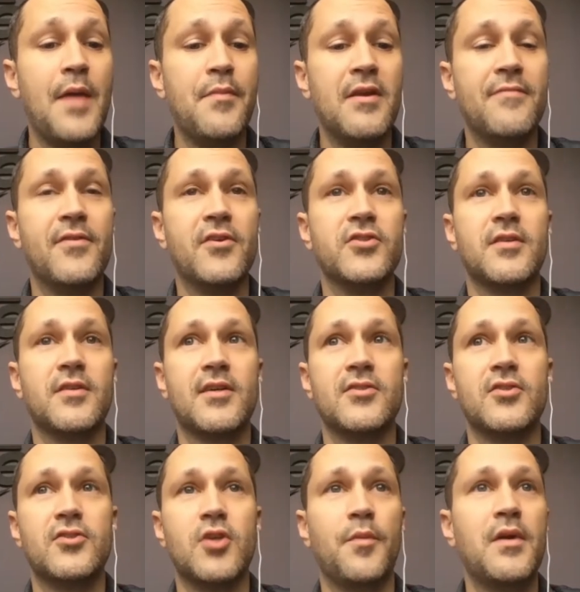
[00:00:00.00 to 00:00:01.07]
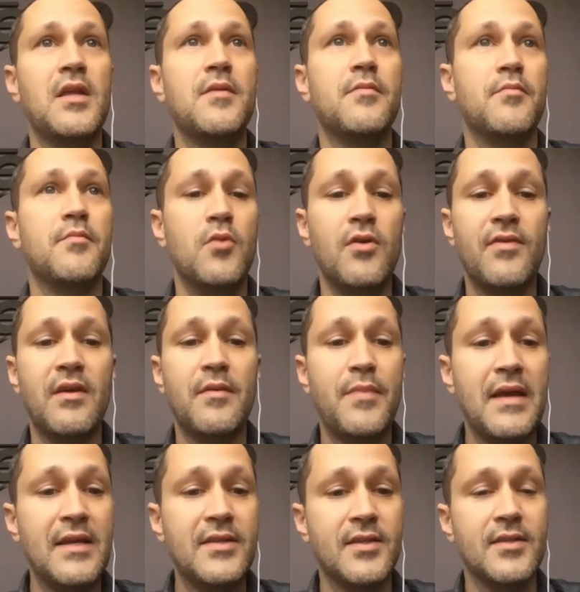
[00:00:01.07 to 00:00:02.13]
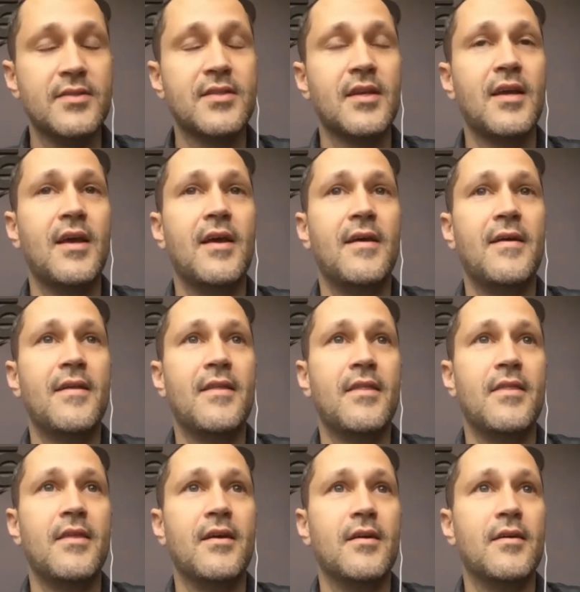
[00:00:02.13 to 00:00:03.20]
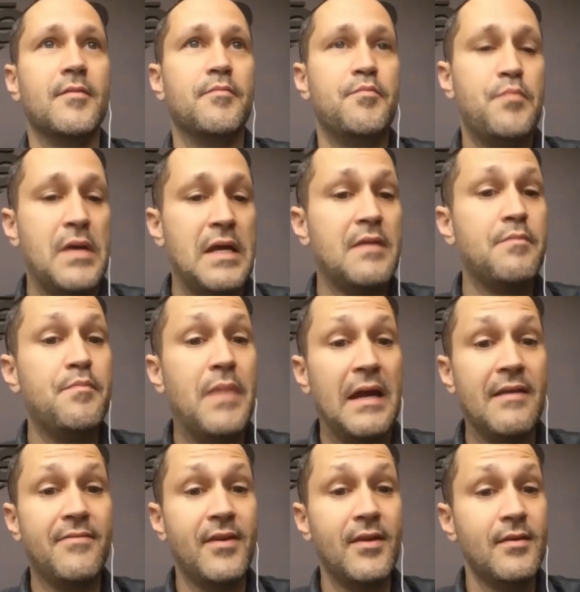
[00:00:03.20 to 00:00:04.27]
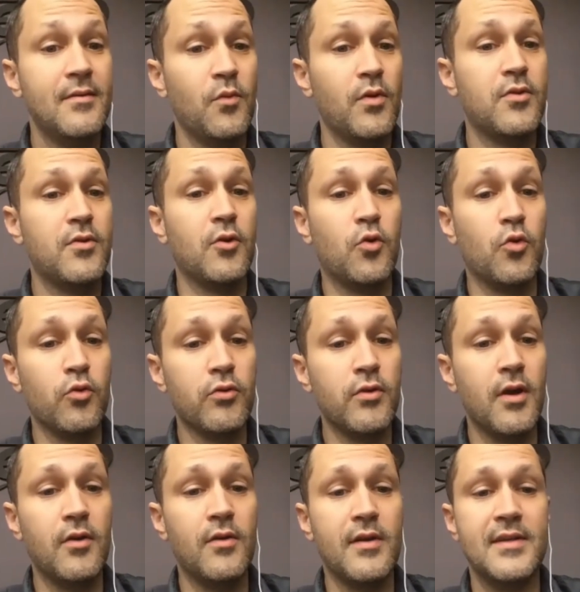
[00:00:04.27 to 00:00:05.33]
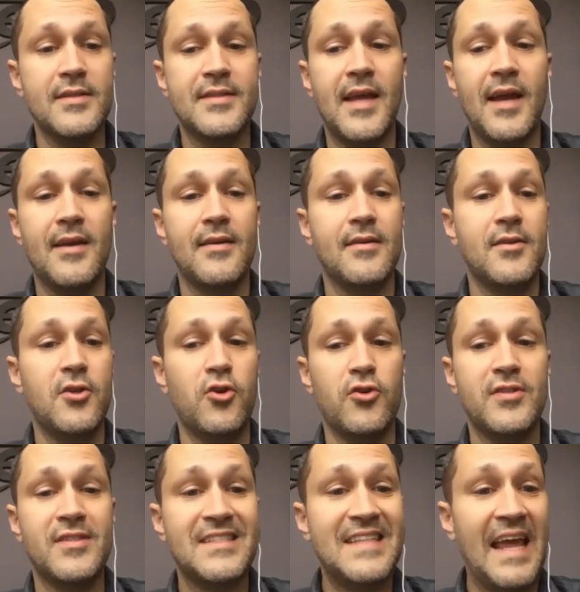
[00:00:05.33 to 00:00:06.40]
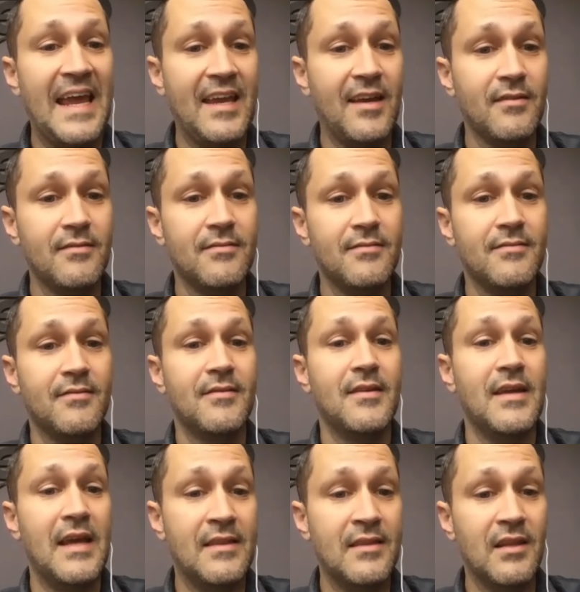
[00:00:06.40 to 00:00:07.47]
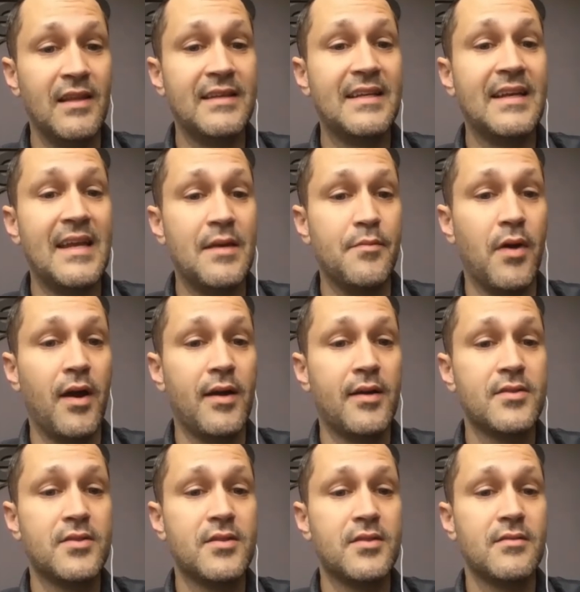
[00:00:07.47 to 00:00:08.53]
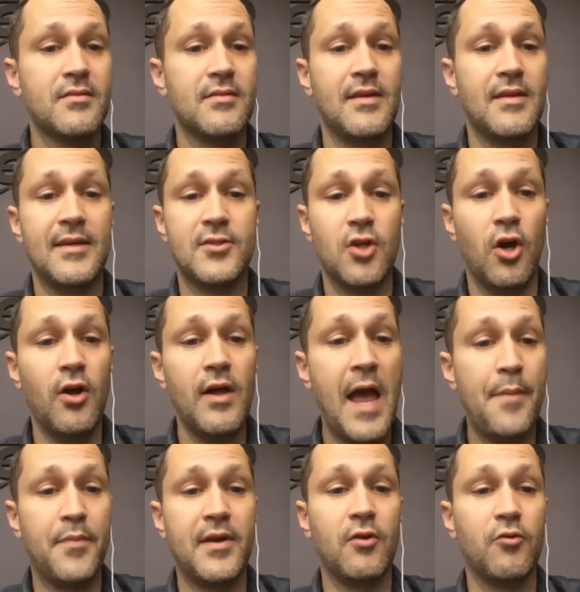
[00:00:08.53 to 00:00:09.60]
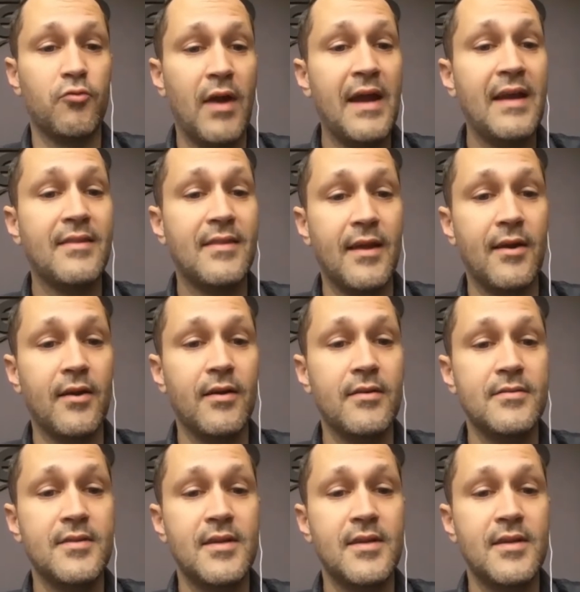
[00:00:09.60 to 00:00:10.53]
inefficient because there's so many moving pieces. The big benefit with Inguro is that you're staying in the LinkedIn inbox. It's all happening right there.